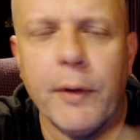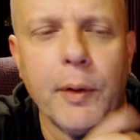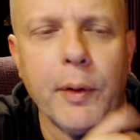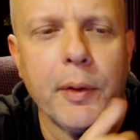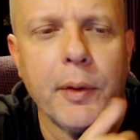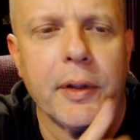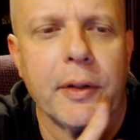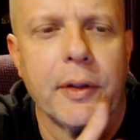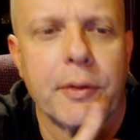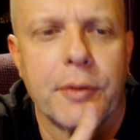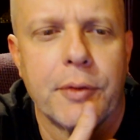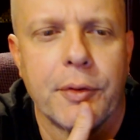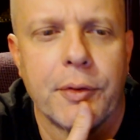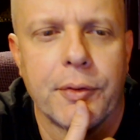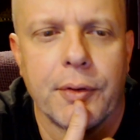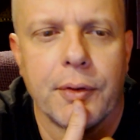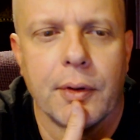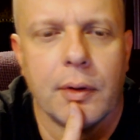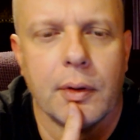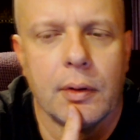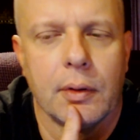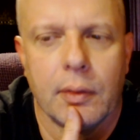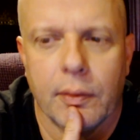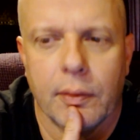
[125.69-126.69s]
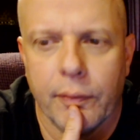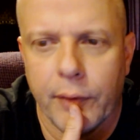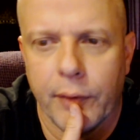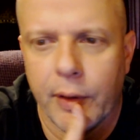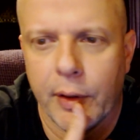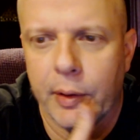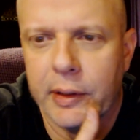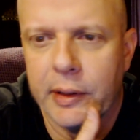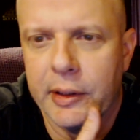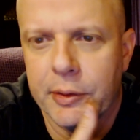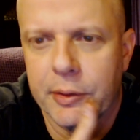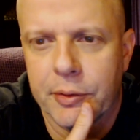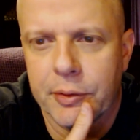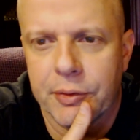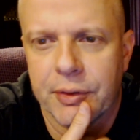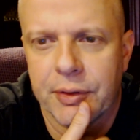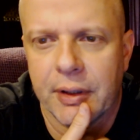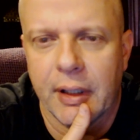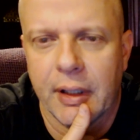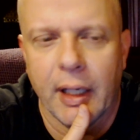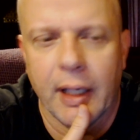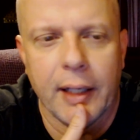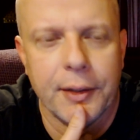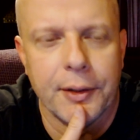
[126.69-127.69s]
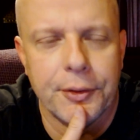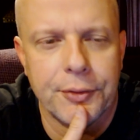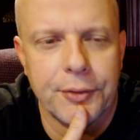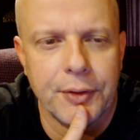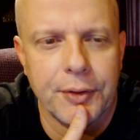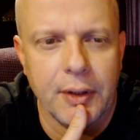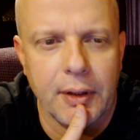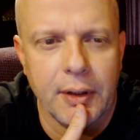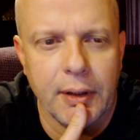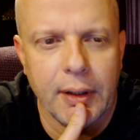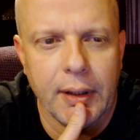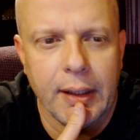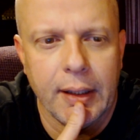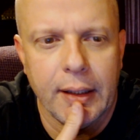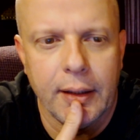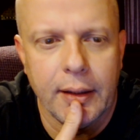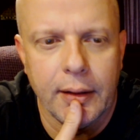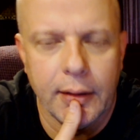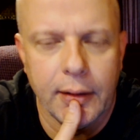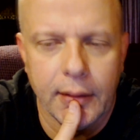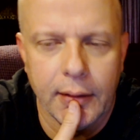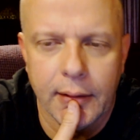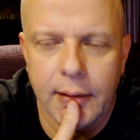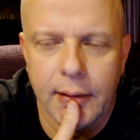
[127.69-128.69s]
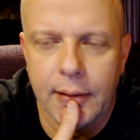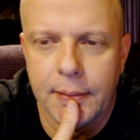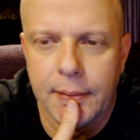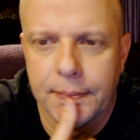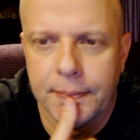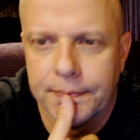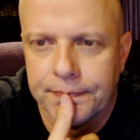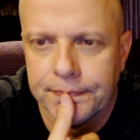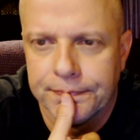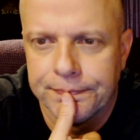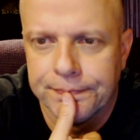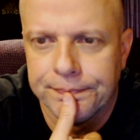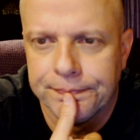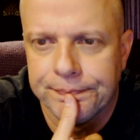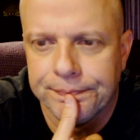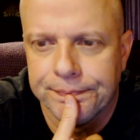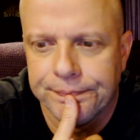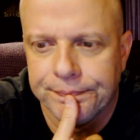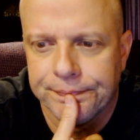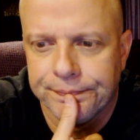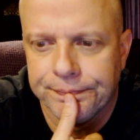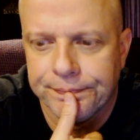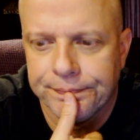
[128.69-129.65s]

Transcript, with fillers: Very interesting. Very interesting. I see a um,